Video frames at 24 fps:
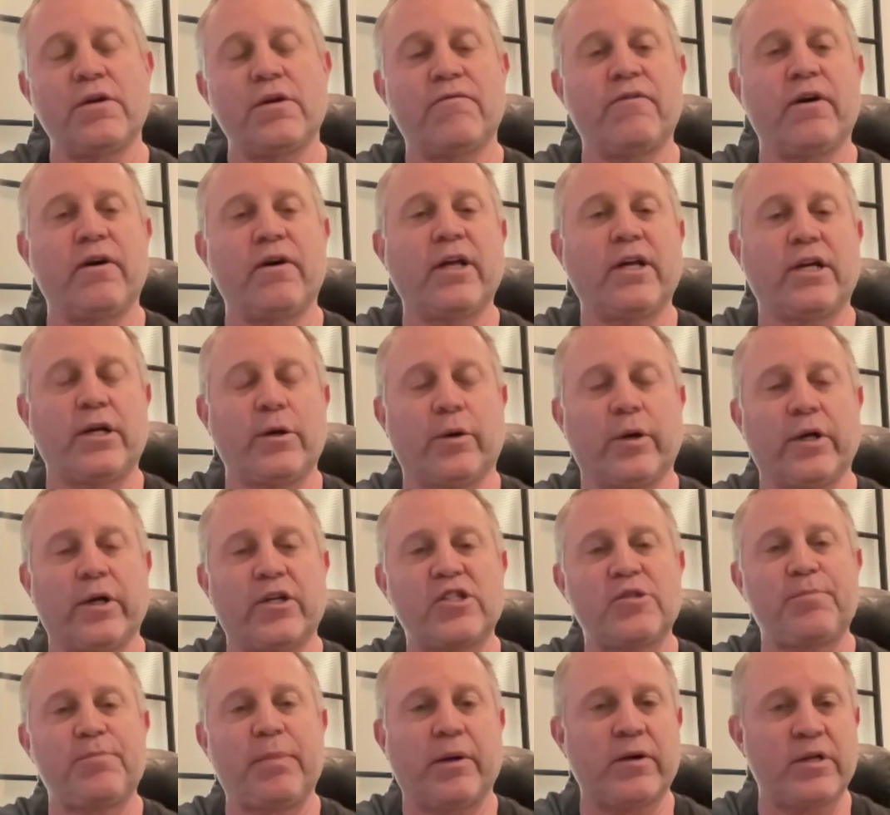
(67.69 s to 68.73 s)
You felt like you were
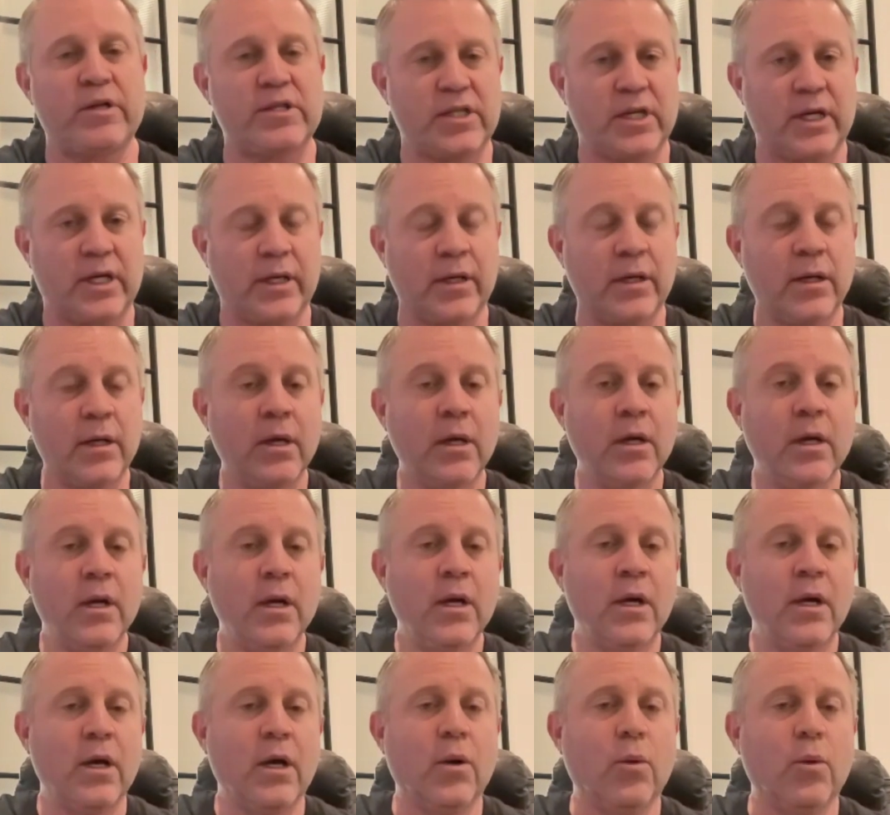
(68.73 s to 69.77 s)
experiencing
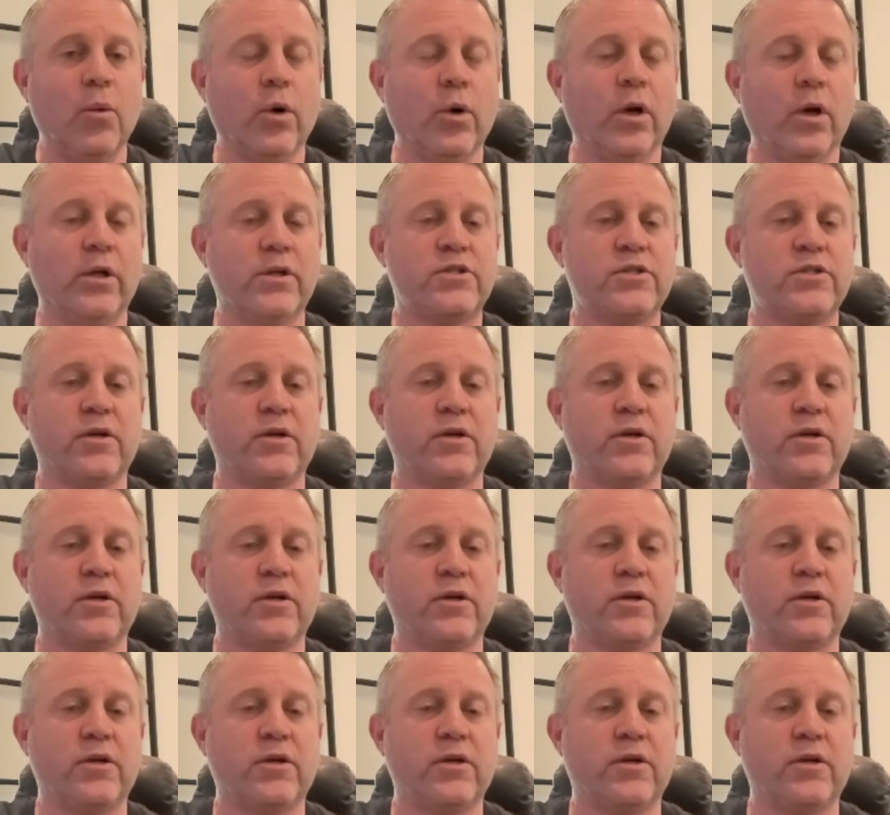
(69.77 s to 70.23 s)
a world.